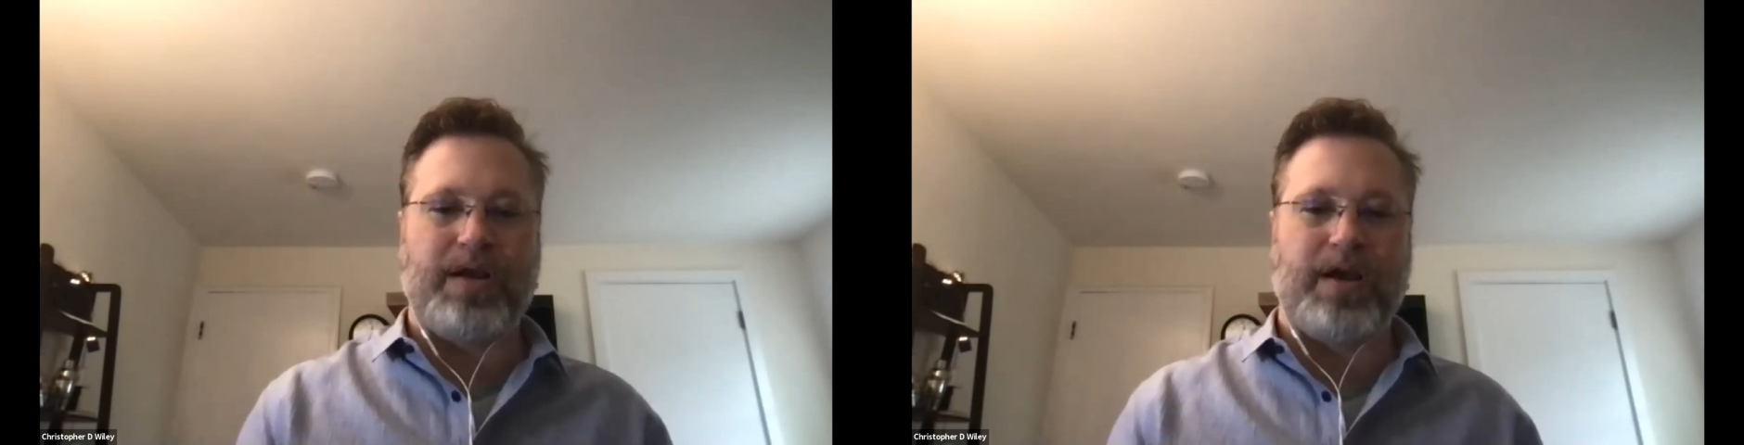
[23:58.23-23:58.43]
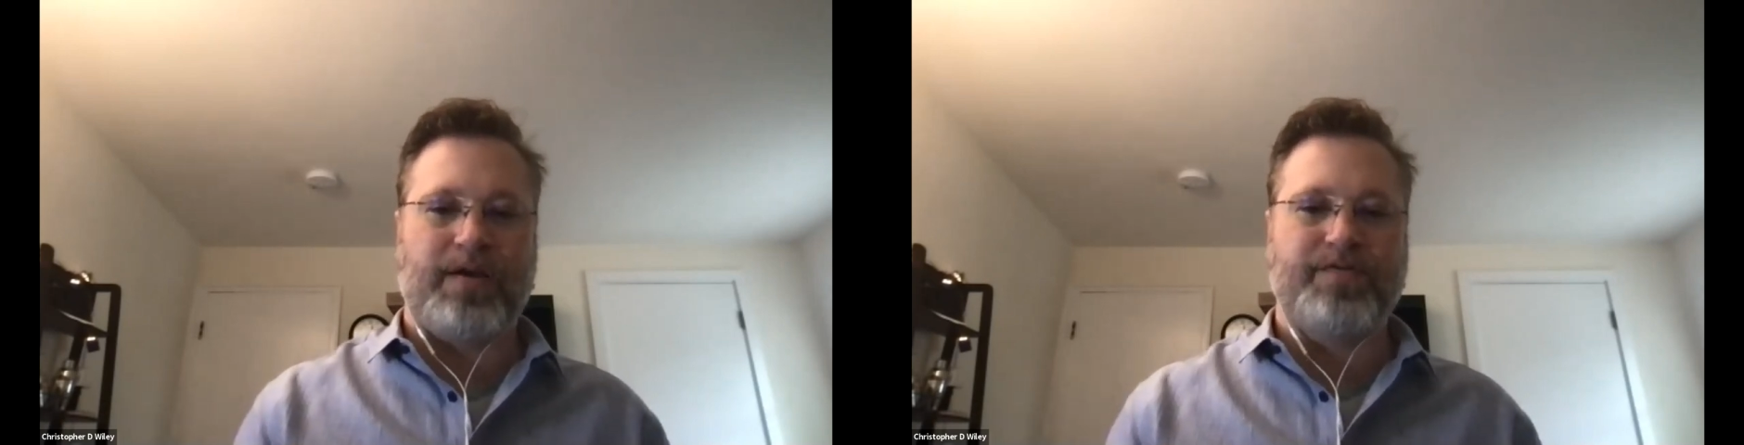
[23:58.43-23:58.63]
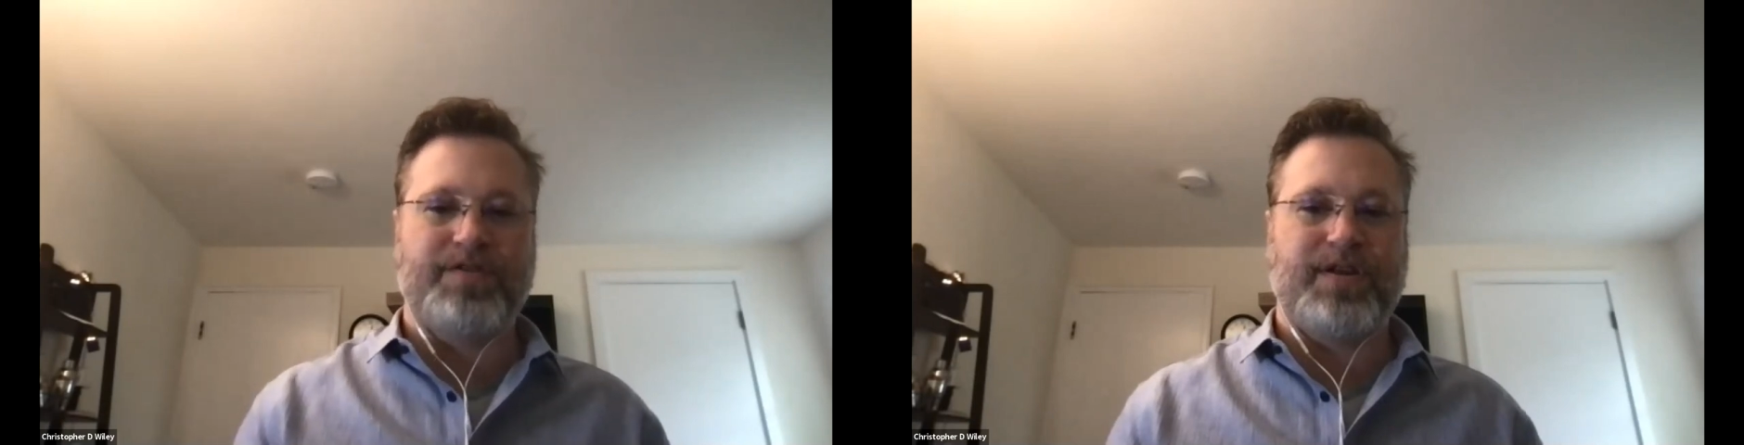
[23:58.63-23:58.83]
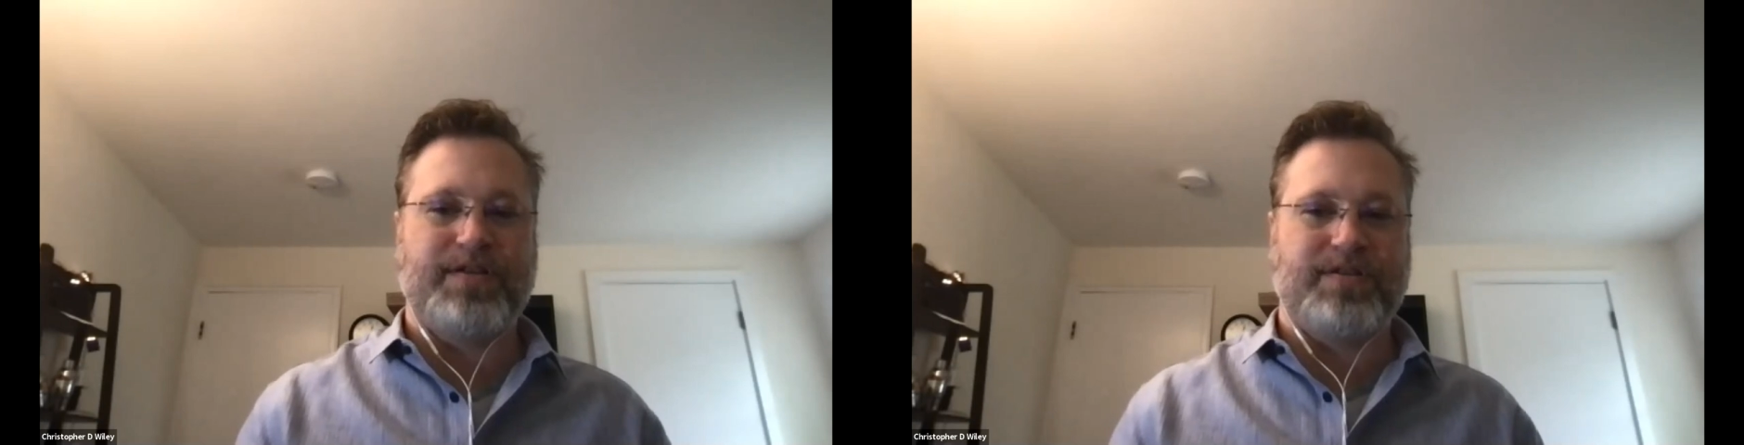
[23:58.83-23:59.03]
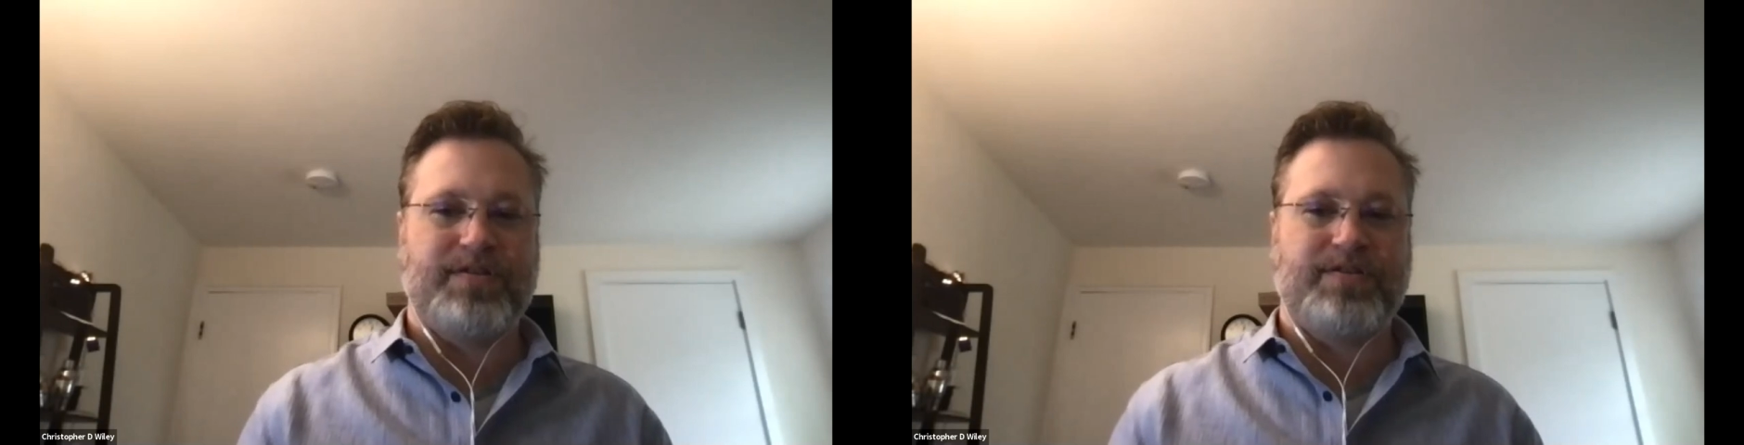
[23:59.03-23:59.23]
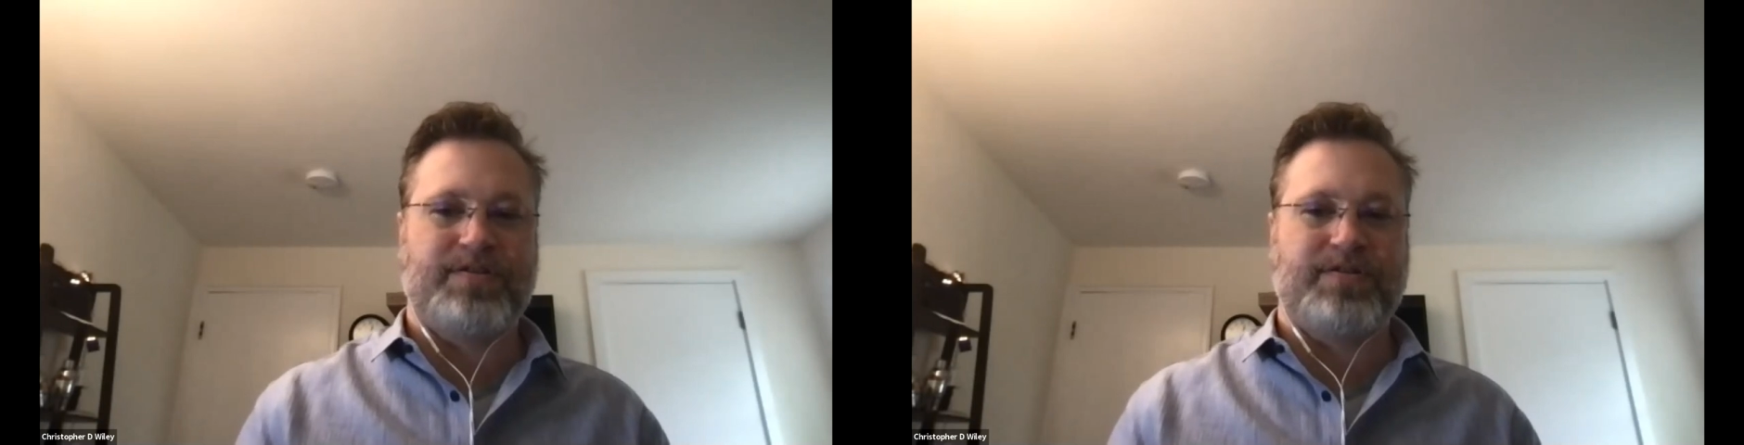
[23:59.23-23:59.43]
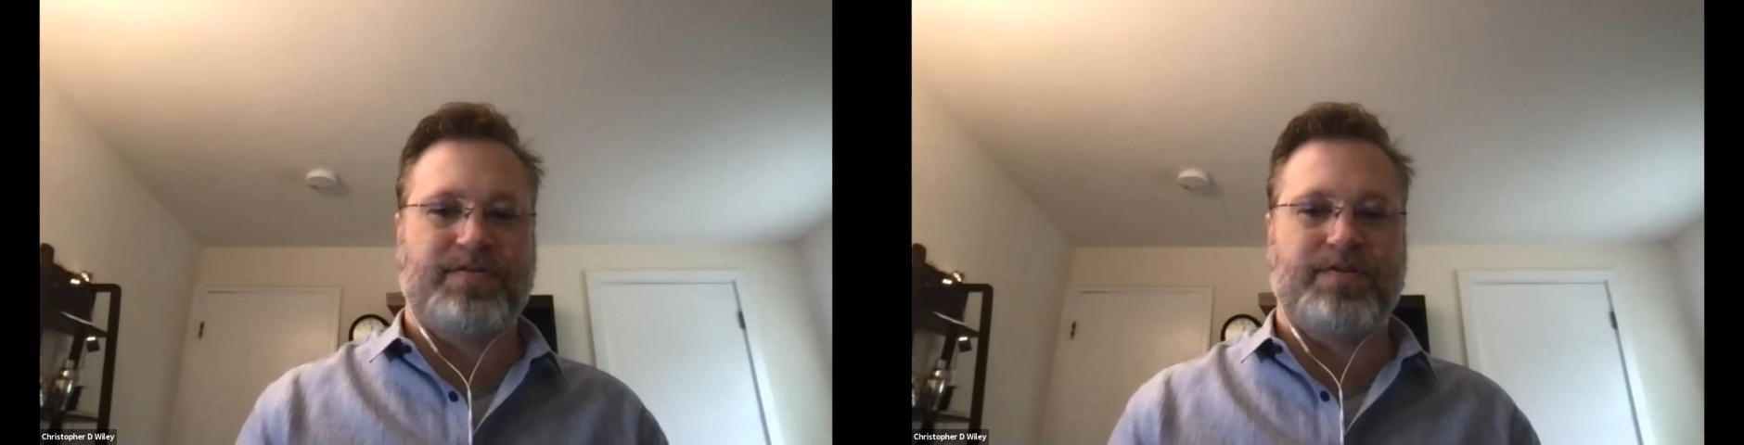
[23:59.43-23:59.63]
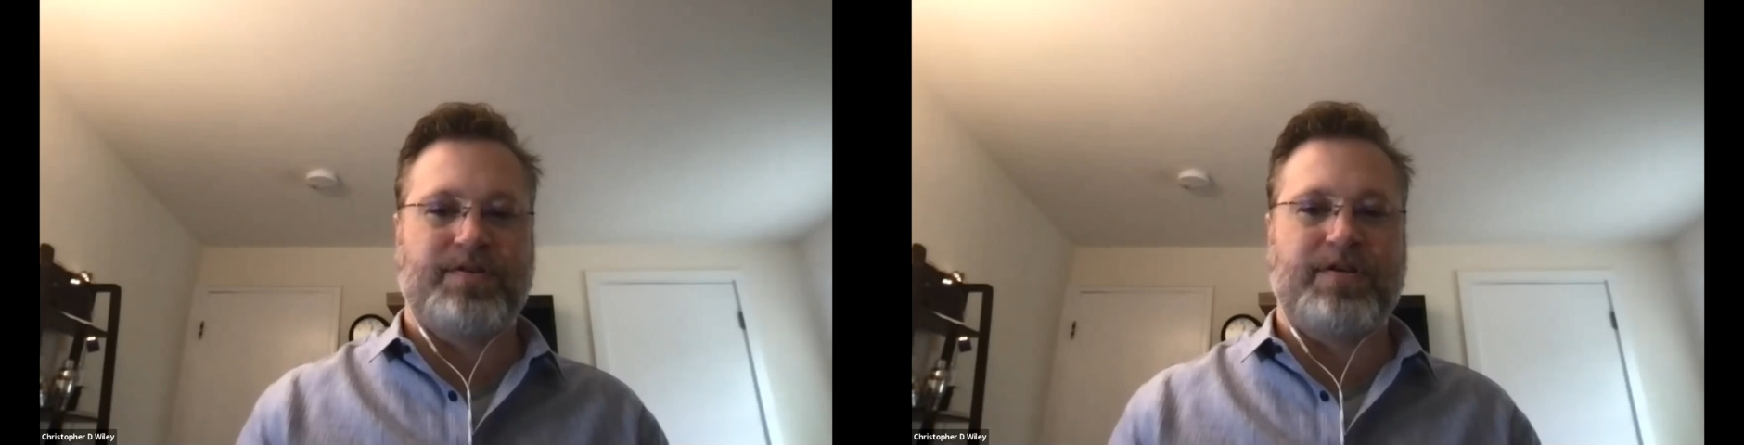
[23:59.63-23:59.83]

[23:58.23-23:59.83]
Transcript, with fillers: of senescence